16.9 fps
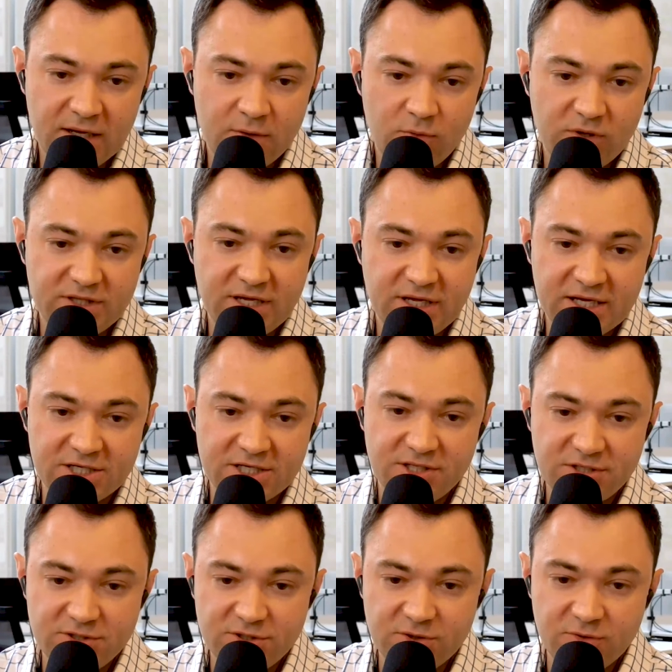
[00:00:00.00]
they
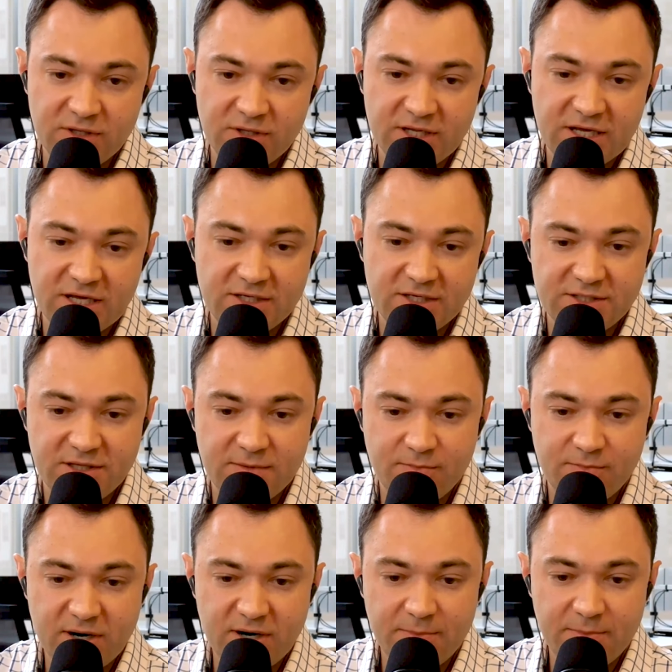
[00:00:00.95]
actually do when they get to the
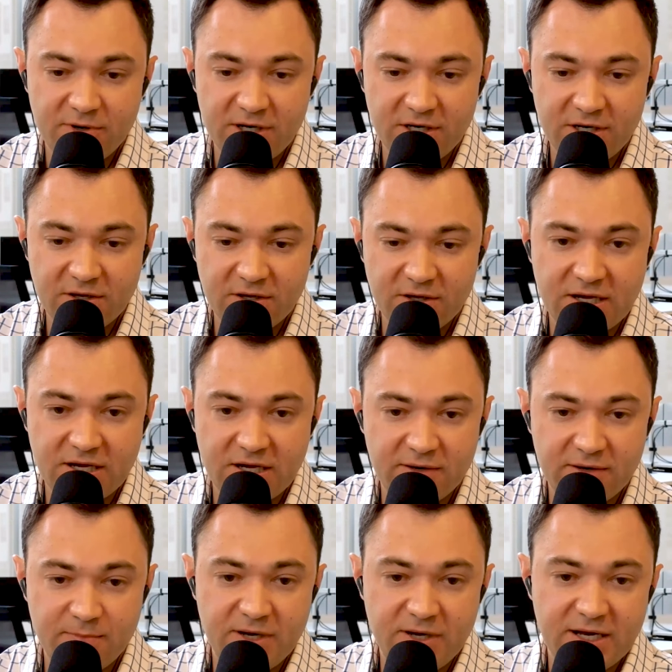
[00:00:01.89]
property to thaw
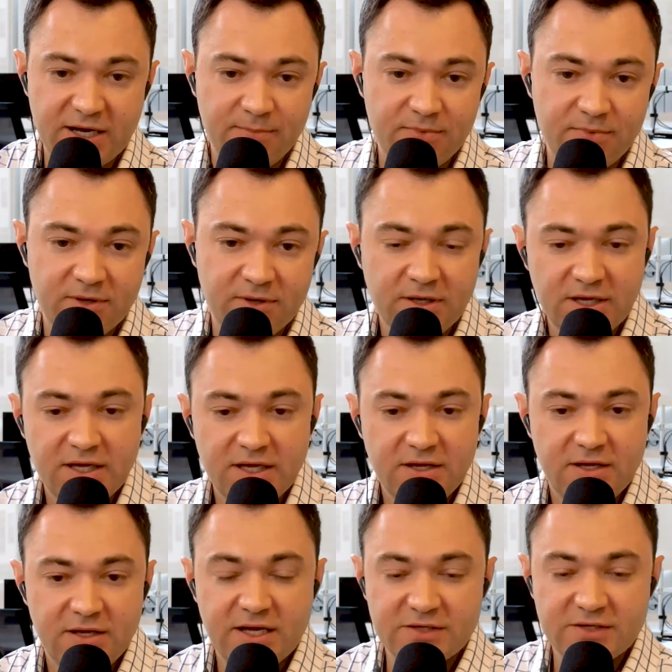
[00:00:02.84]
out a pipe.
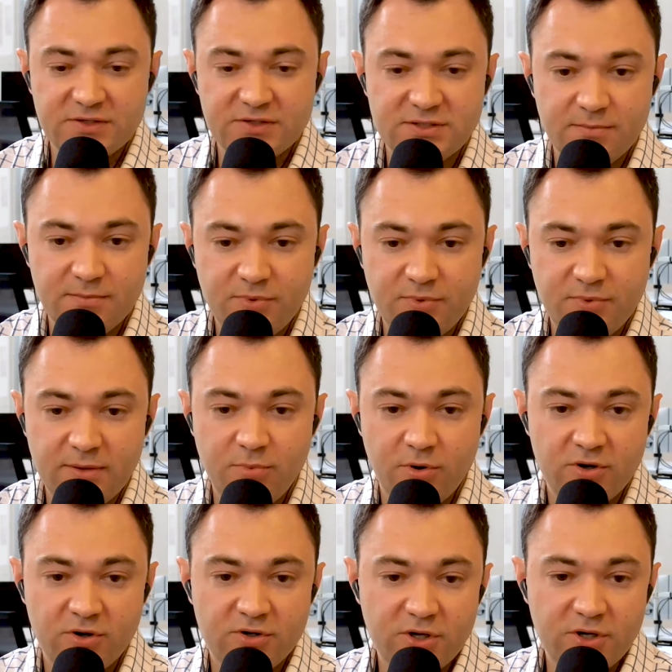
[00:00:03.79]
I guess it's
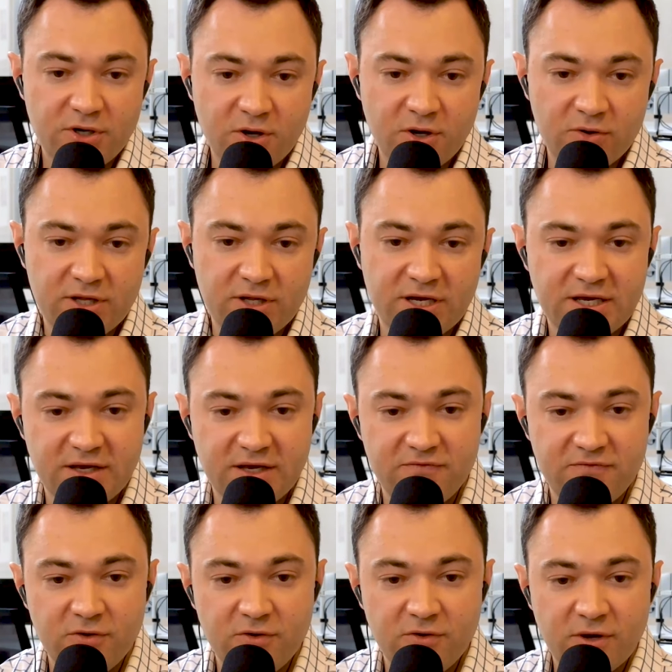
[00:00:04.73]
important to note, like, if
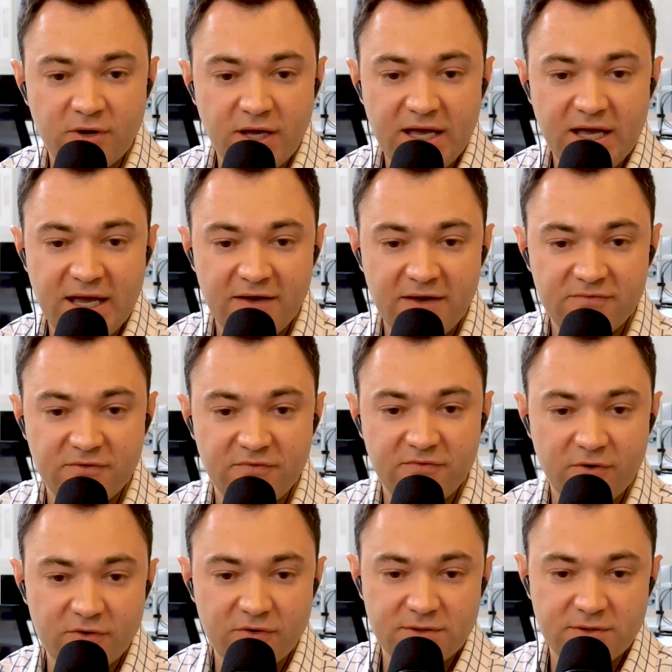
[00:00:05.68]
you have a
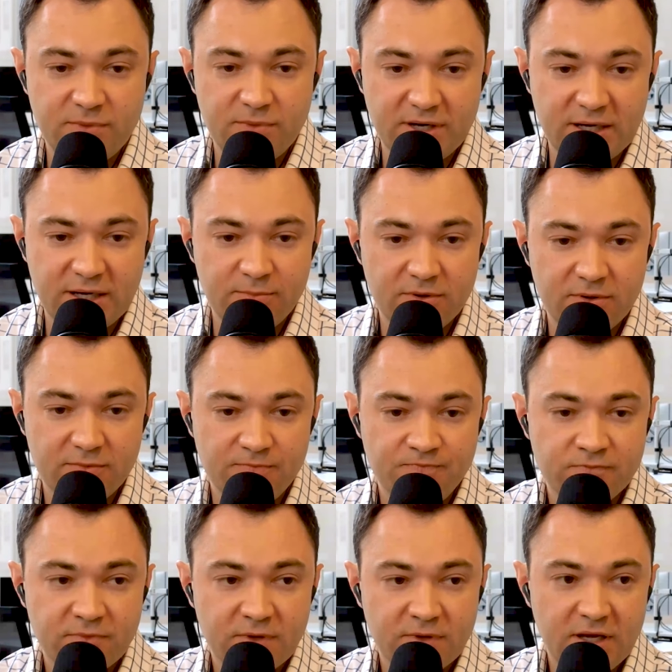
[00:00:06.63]
frozen pipe,
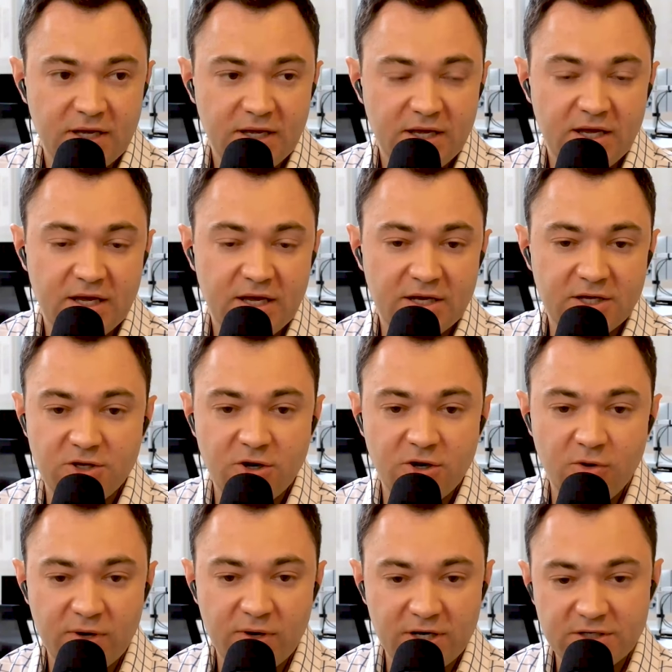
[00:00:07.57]
you
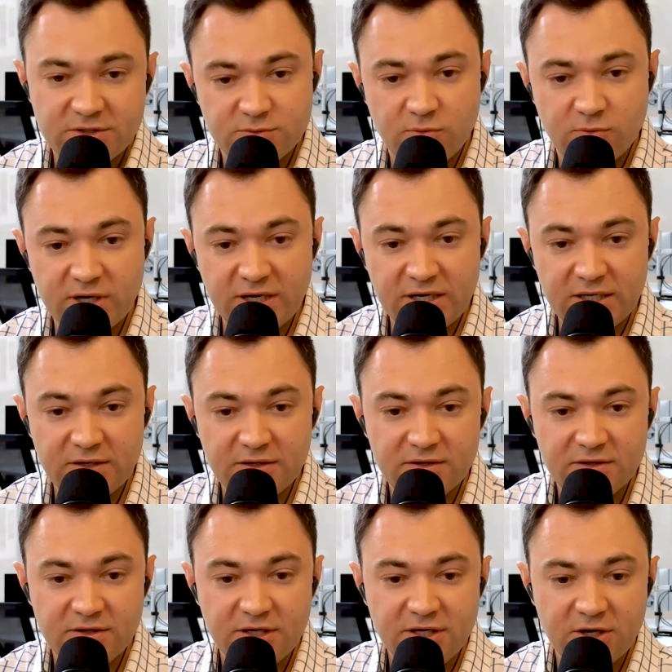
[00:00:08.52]
don't want to just wait.
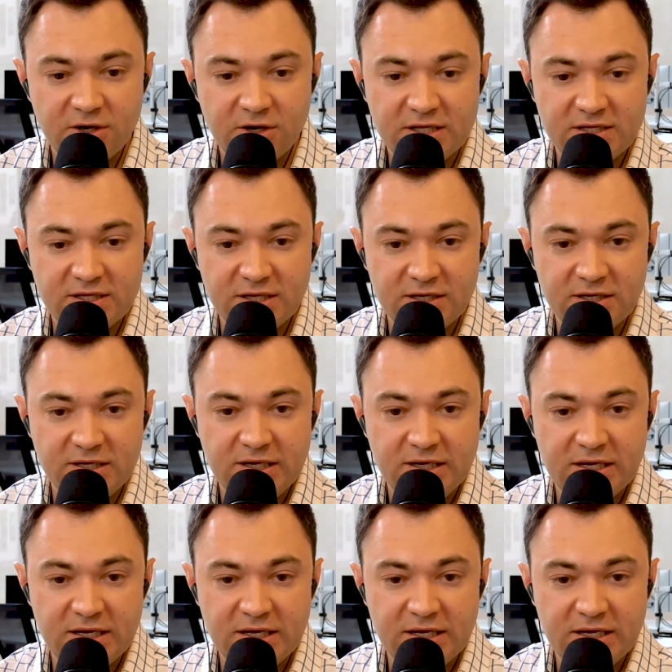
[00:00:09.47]
I think